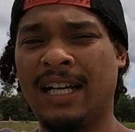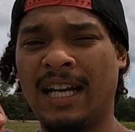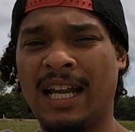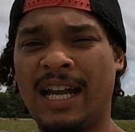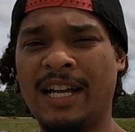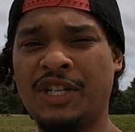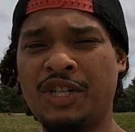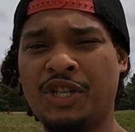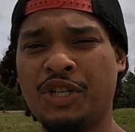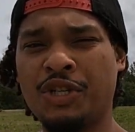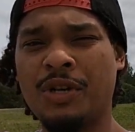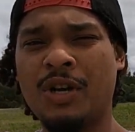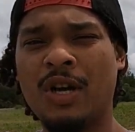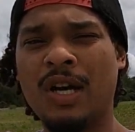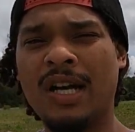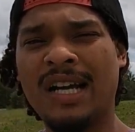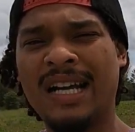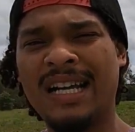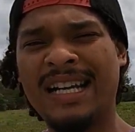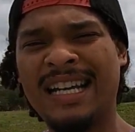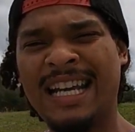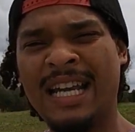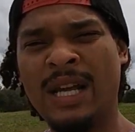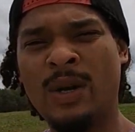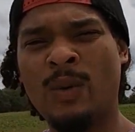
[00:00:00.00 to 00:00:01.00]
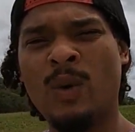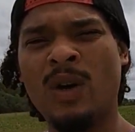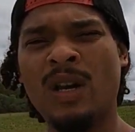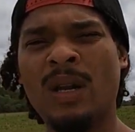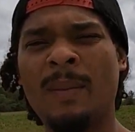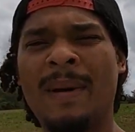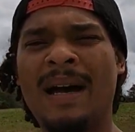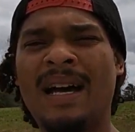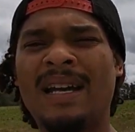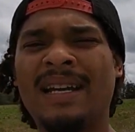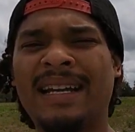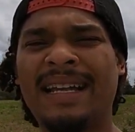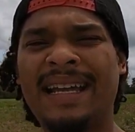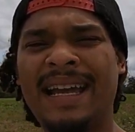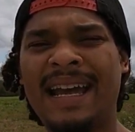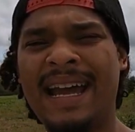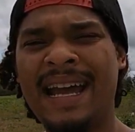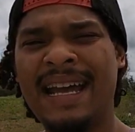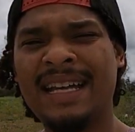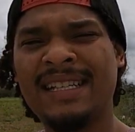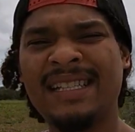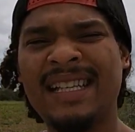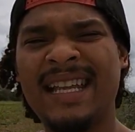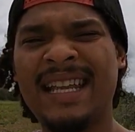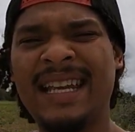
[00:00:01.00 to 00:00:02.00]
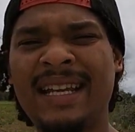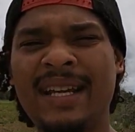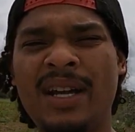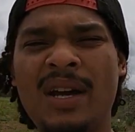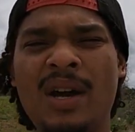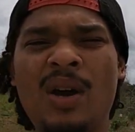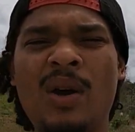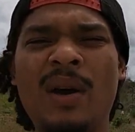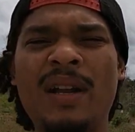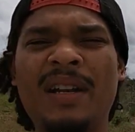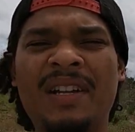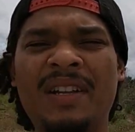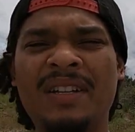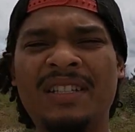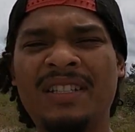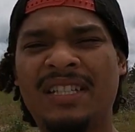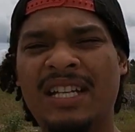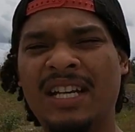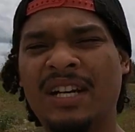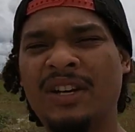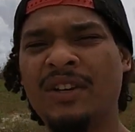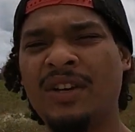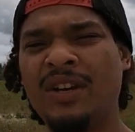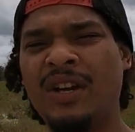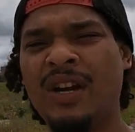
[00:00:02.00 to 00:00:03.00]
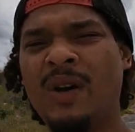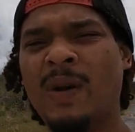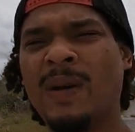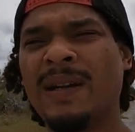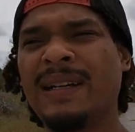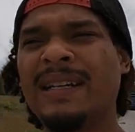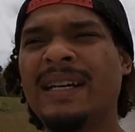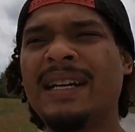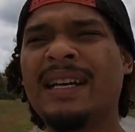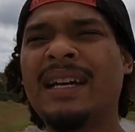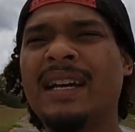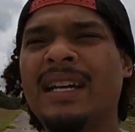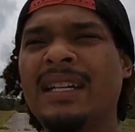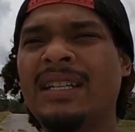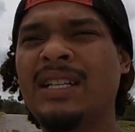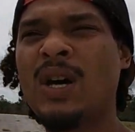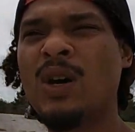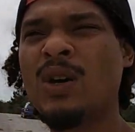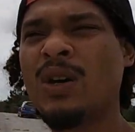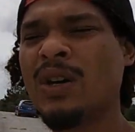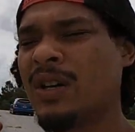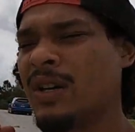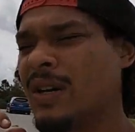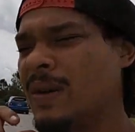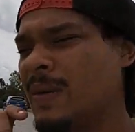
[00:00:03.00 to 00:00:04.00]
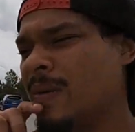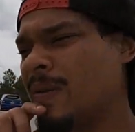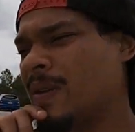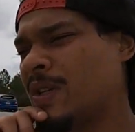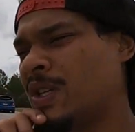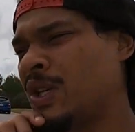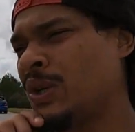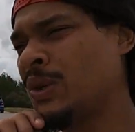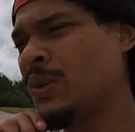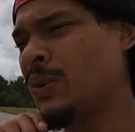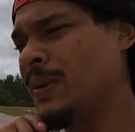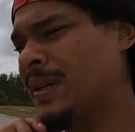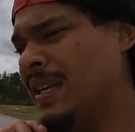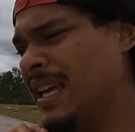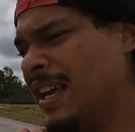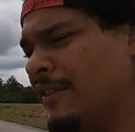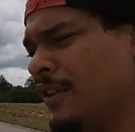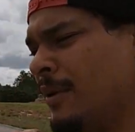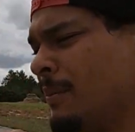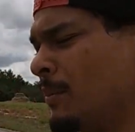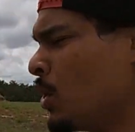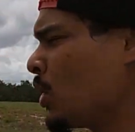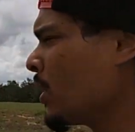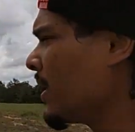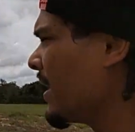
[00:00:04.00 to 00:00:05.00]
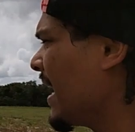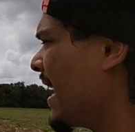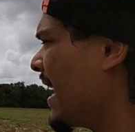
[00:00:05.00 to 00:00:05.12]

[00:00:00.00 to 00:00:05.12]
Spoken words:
clutch, equal amount of gas, letting go, and until you're going. Told her to give it more